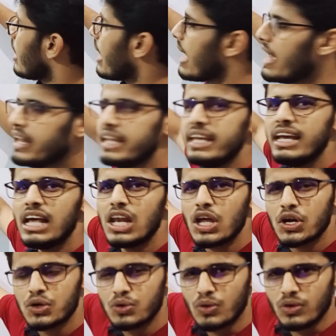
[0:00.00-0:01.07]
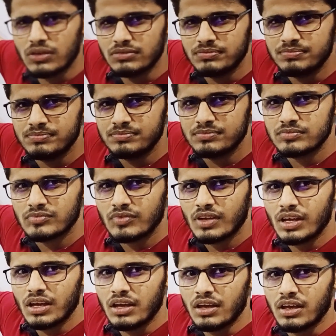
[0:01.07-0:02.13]
any electron,
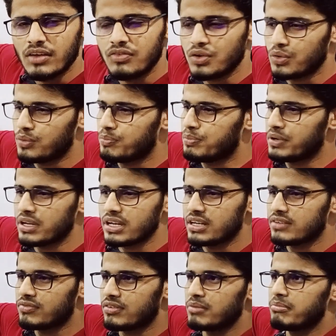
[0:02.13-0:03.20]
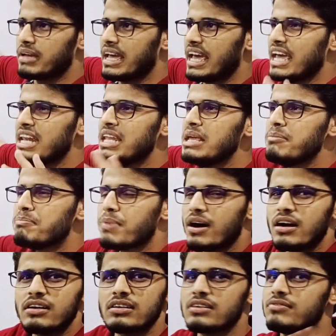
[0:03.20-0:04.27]
if you bring it from any
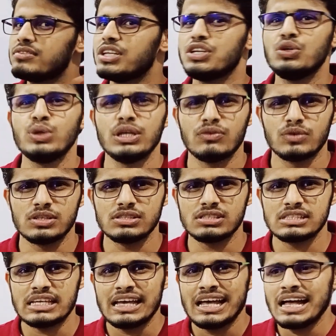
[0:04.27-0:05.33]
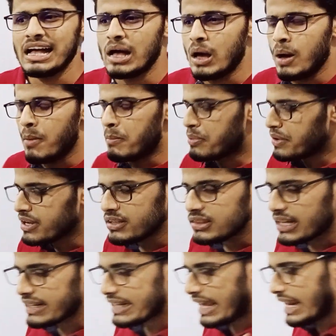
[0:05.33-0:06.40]
part of the universe, bring
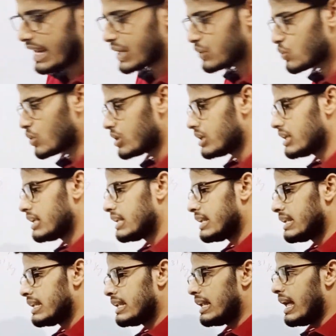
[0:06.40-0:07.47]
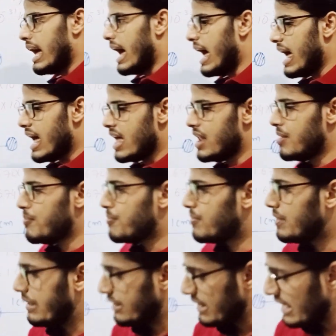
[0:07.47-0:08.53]
that electron and
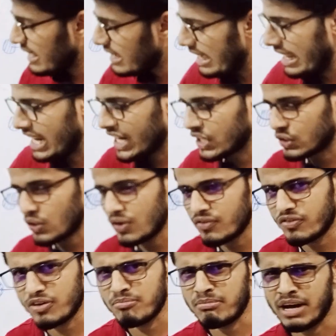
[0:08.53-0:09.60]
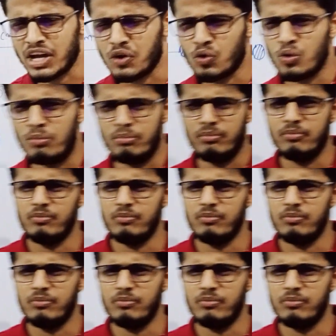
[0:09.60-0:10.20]
take electron from my room,